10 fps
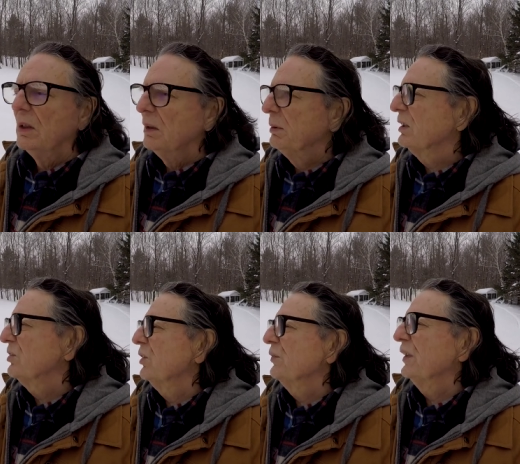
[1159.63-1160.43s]
Because
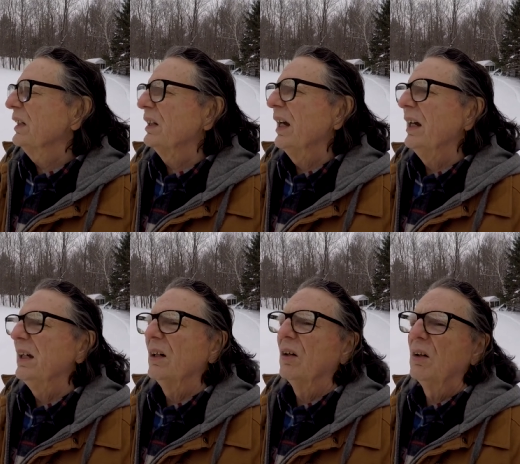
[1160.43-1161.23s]
don't forget, a,
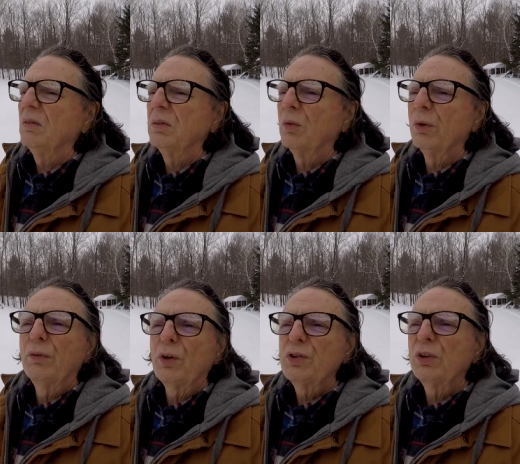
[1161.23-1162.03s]
a, a
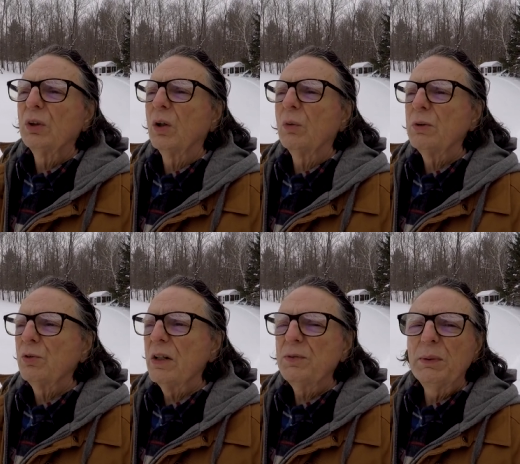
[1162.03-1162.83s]
reversal or a
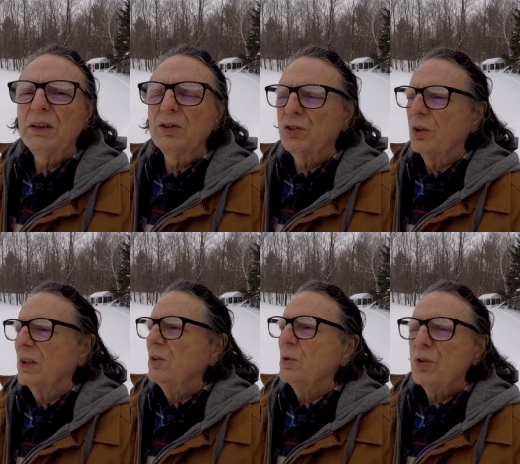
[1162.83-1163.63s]
retracement can turn
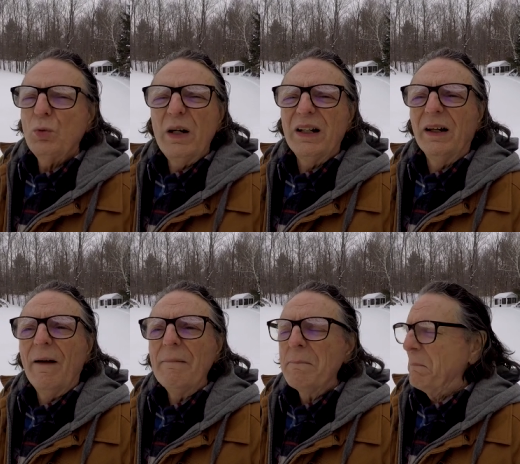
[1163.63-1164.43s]
into a swing.
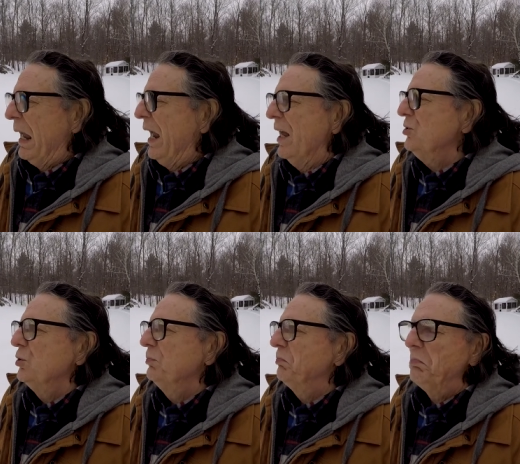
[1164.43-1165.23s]
And
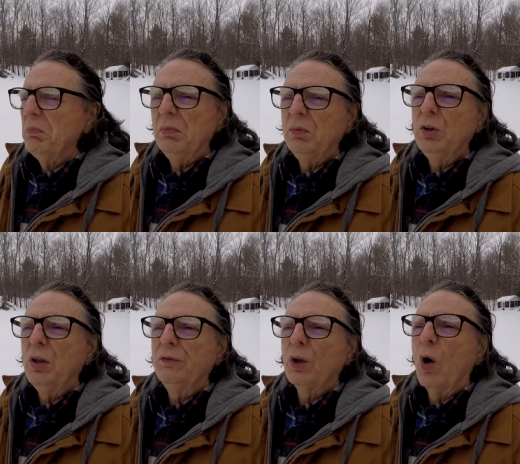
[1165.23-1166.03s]
you,
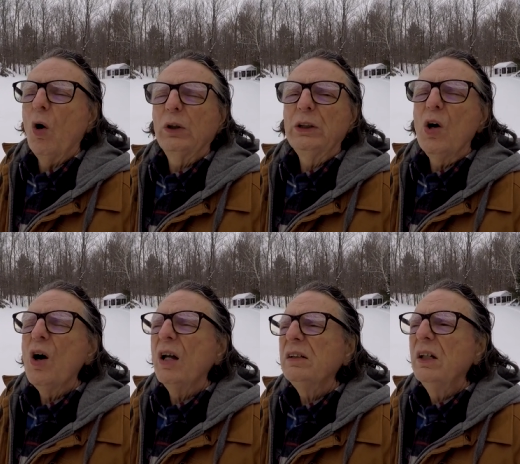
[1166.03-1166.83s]
if you're holding
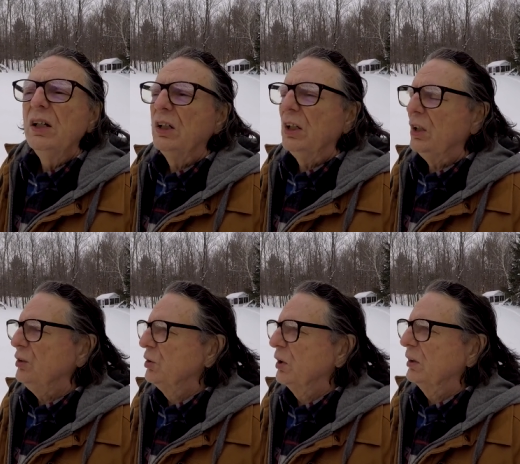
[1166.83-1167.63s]
on,
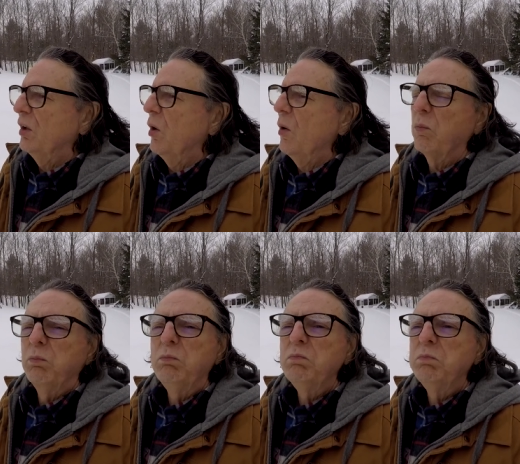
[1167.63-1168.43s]
you could go,
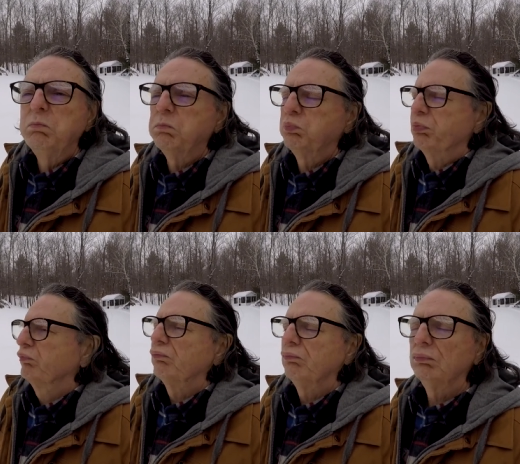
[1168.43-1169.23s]

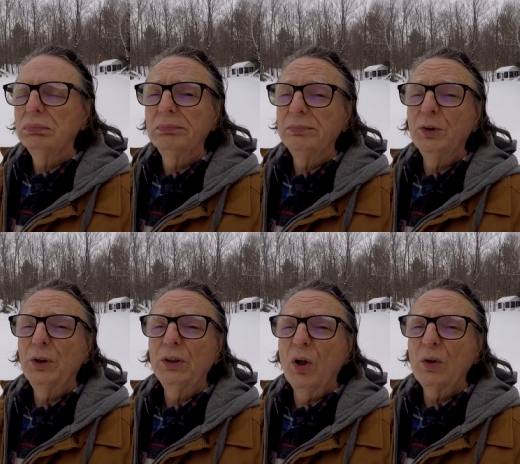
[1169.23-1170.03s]
you
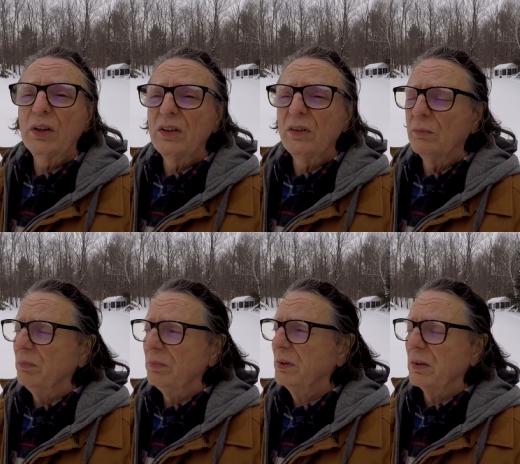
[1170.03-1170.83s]
could go to the,
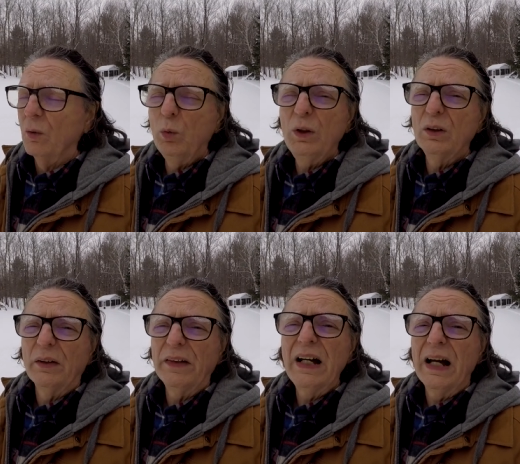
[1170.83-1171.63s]
to the wood on
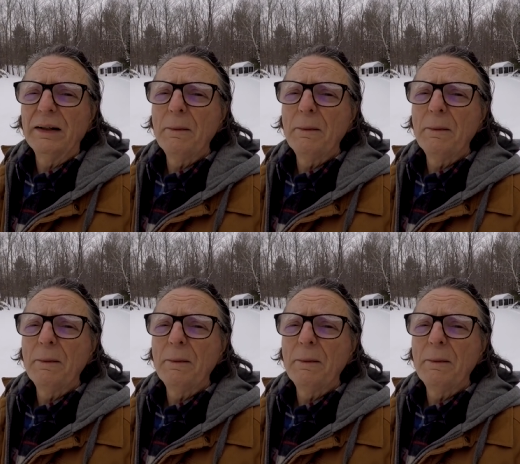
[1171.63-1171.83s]
that.